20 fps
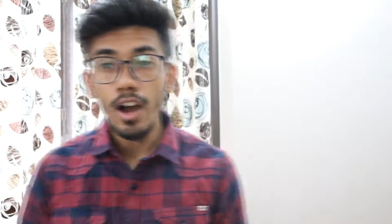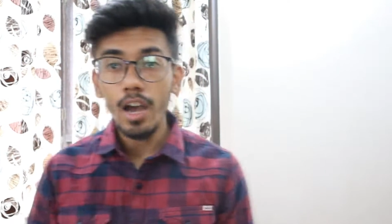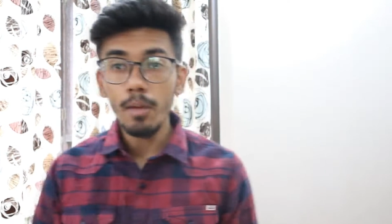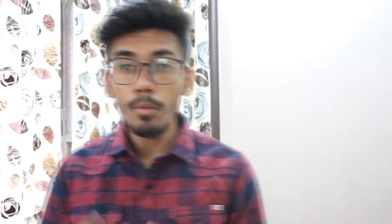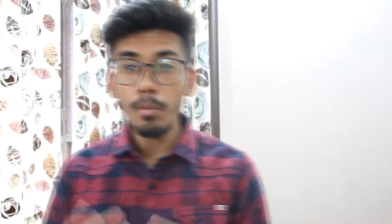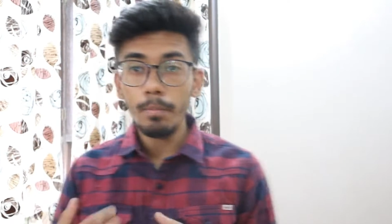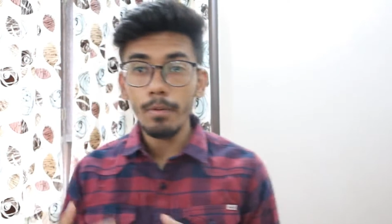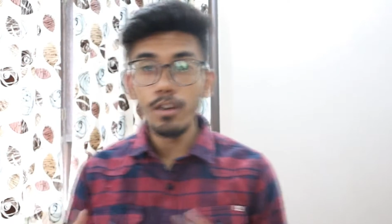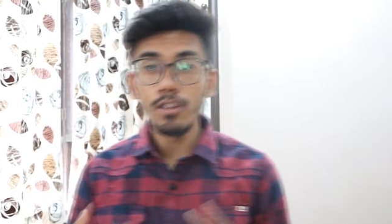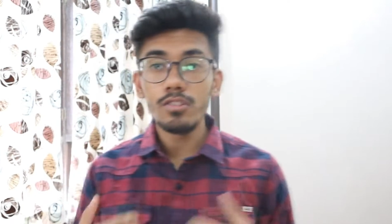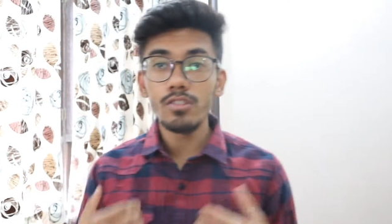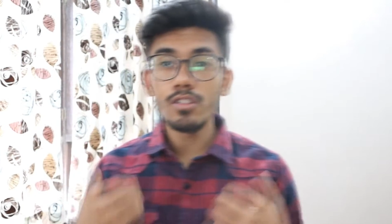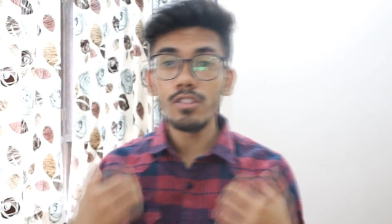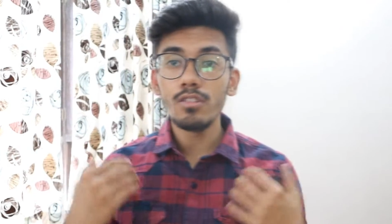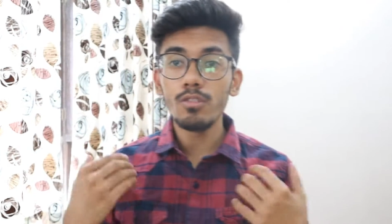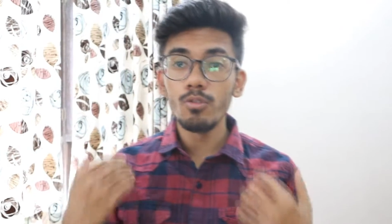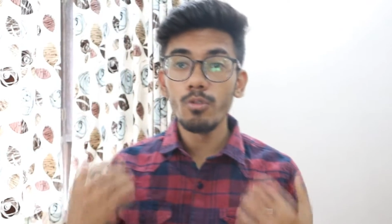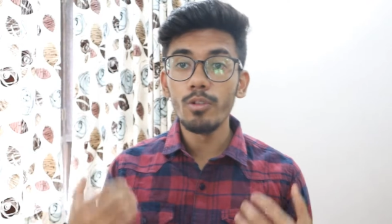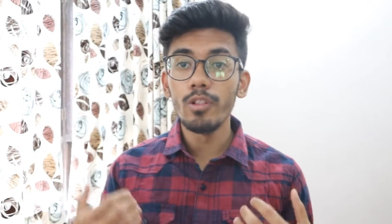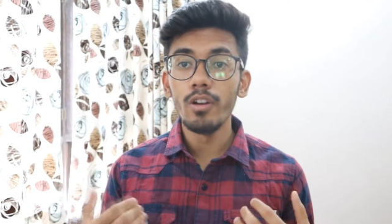I'm a
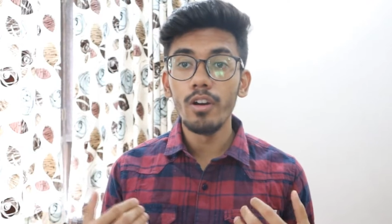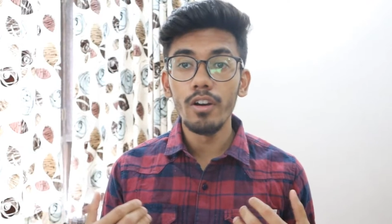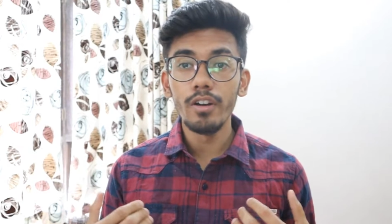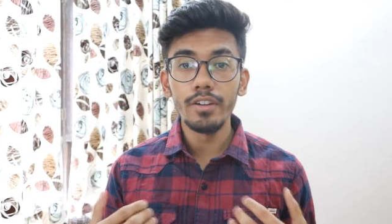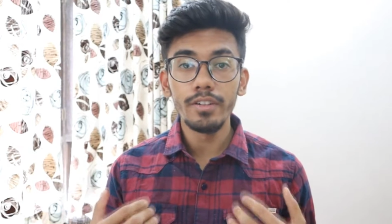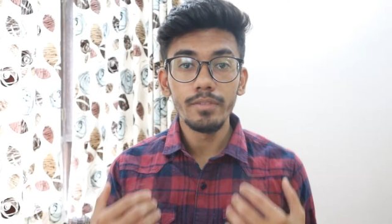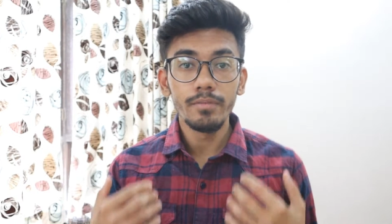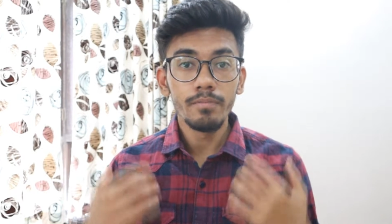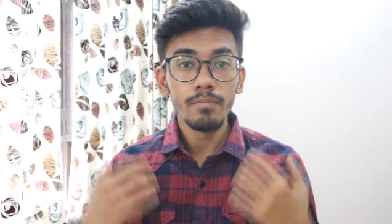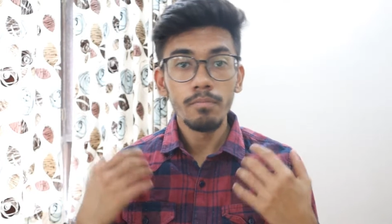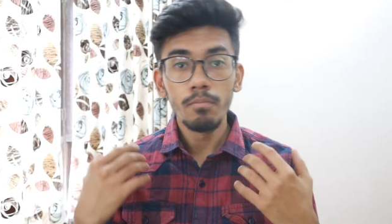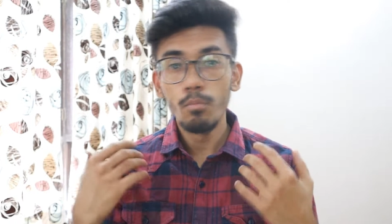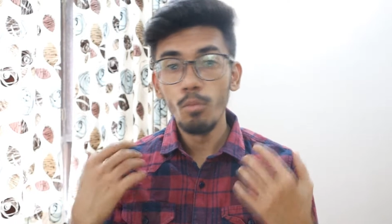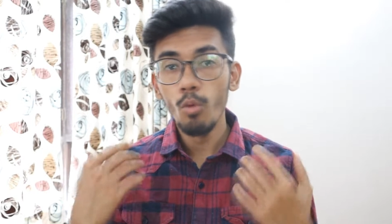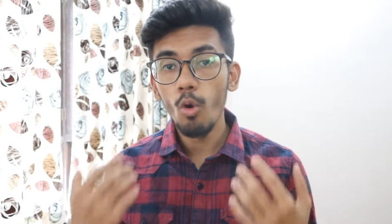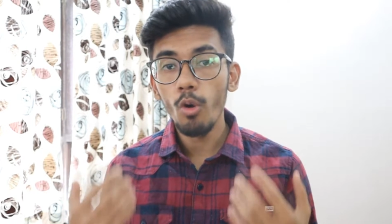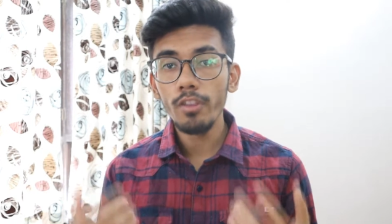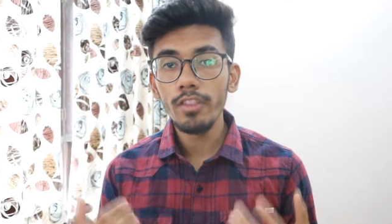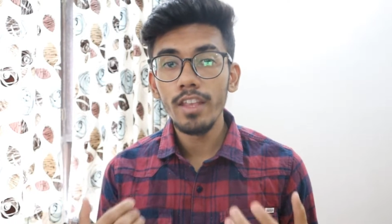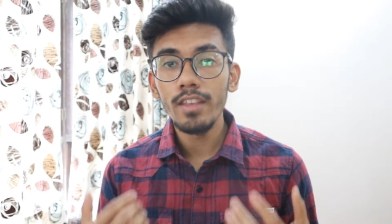person who learned
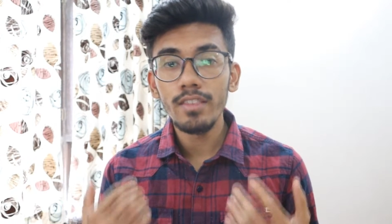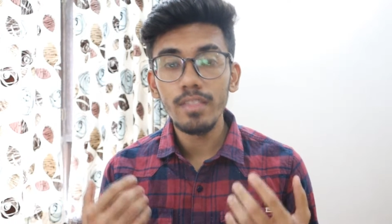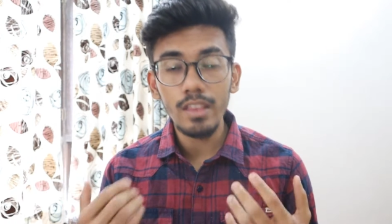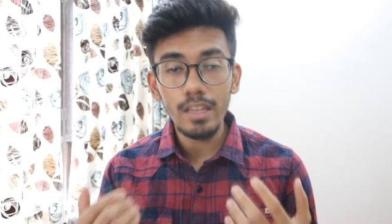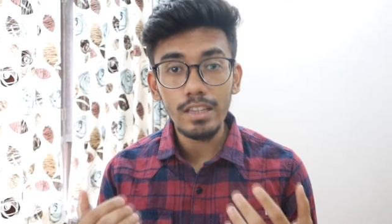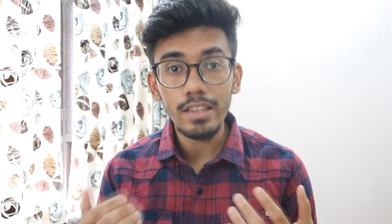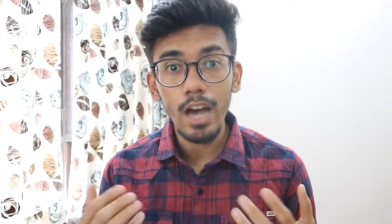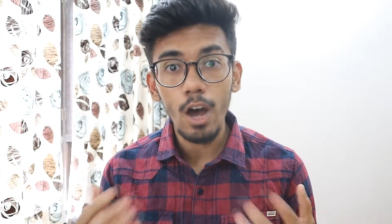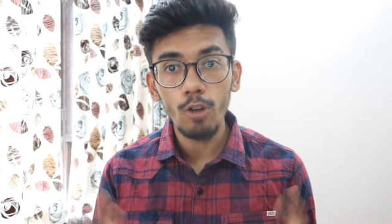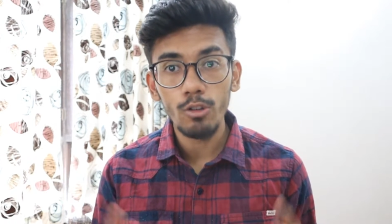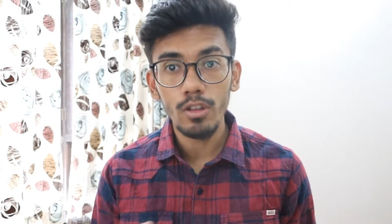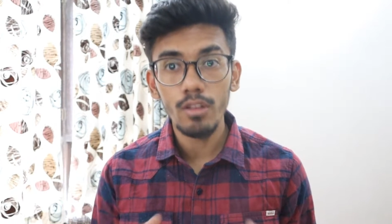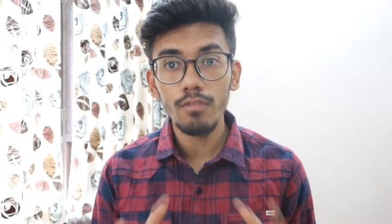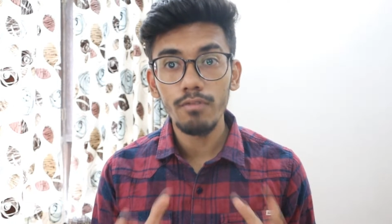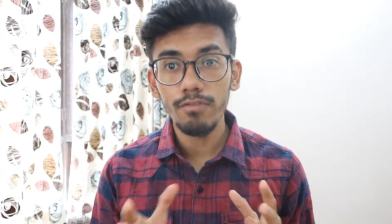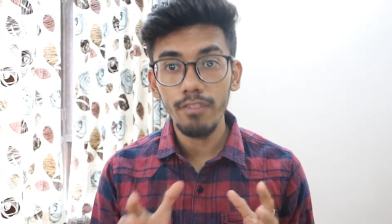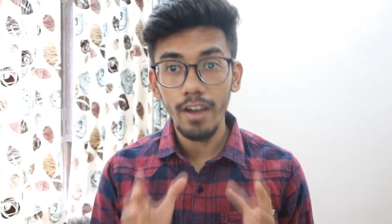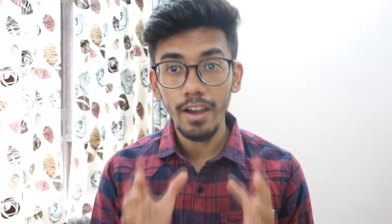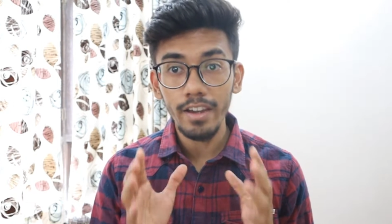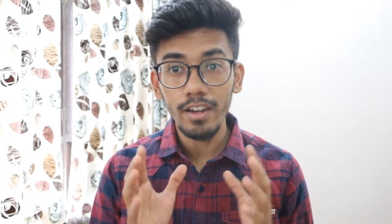more than
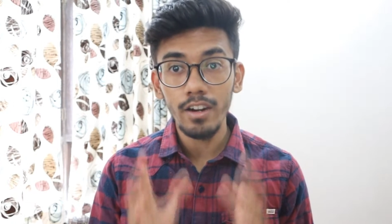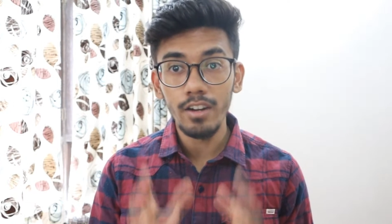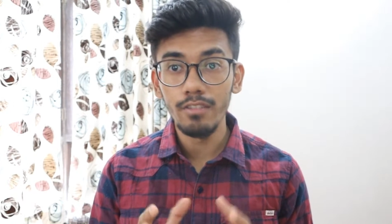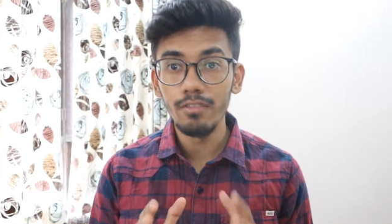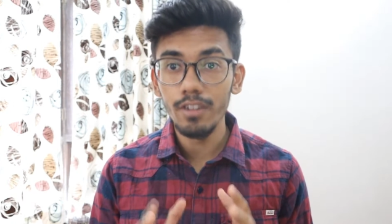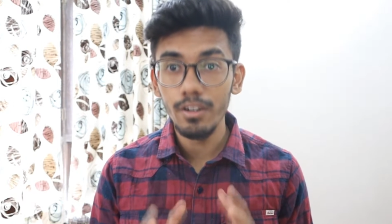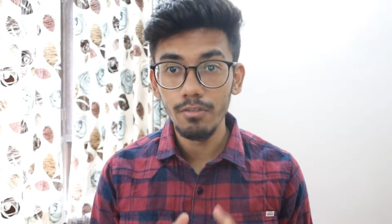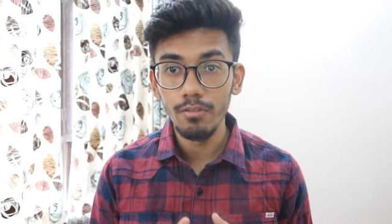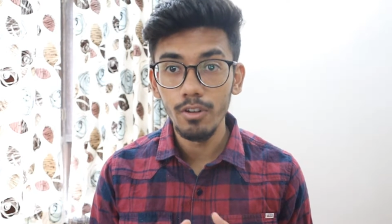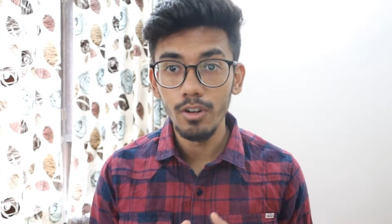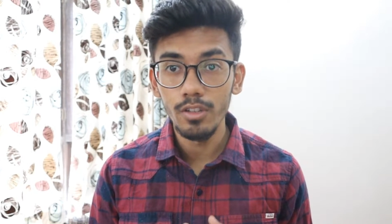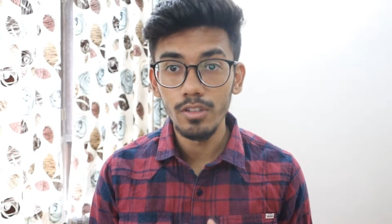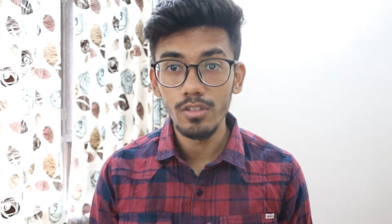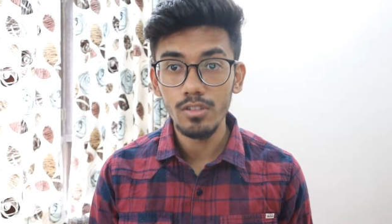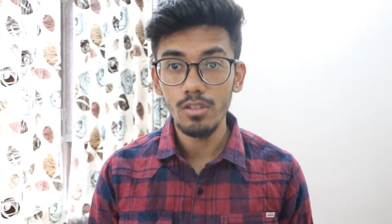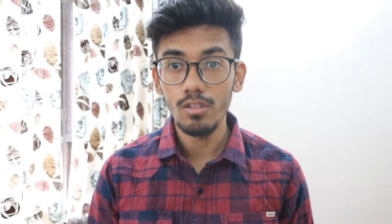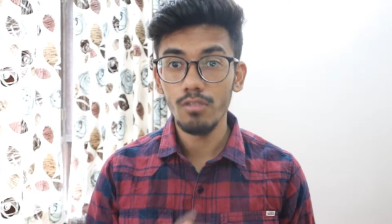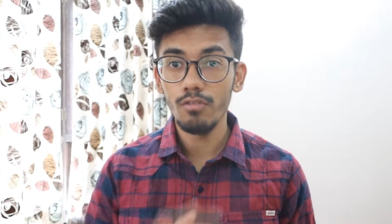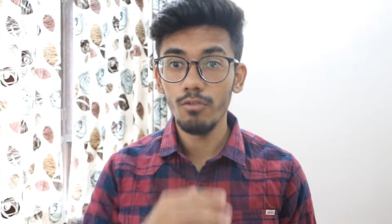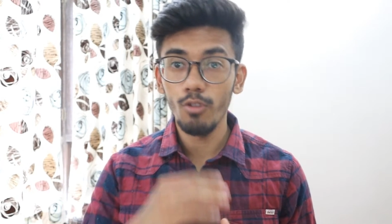3,500
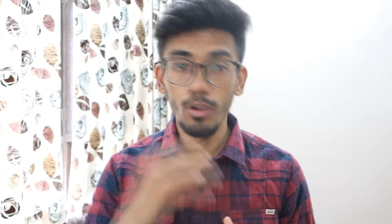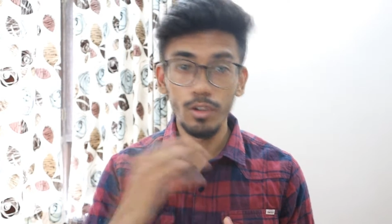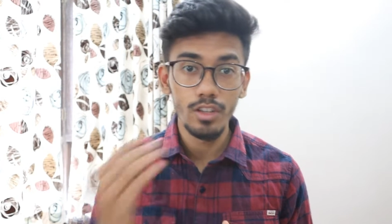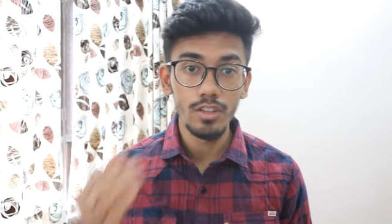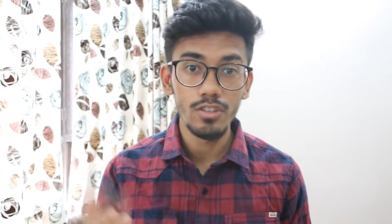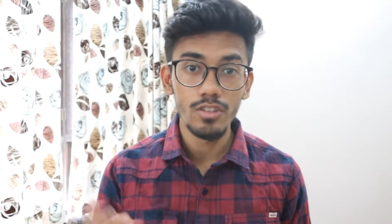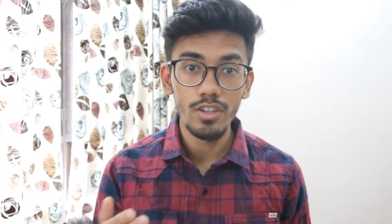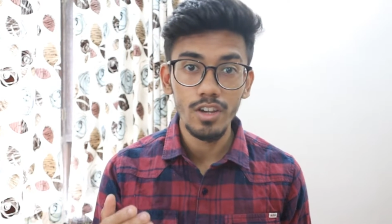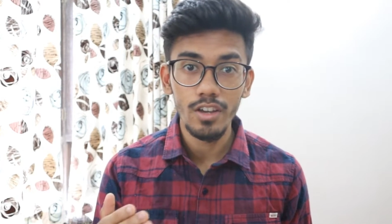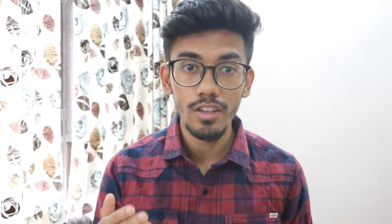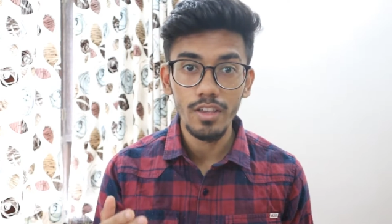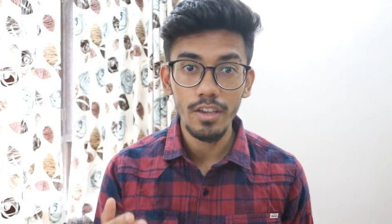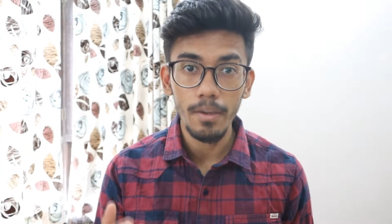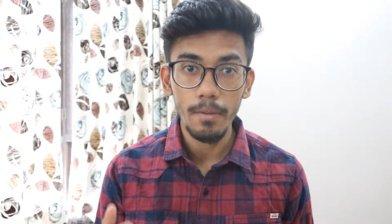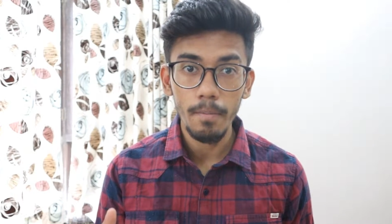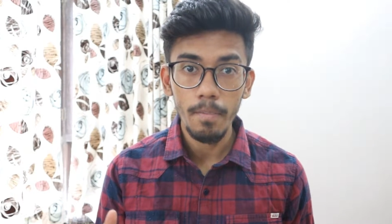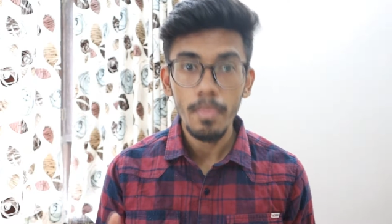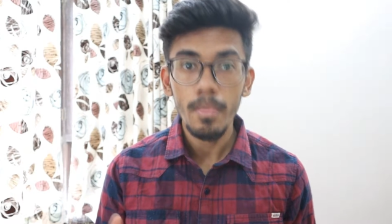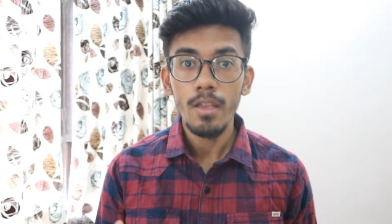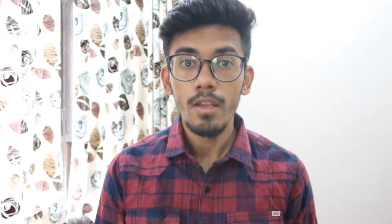words for the GRE.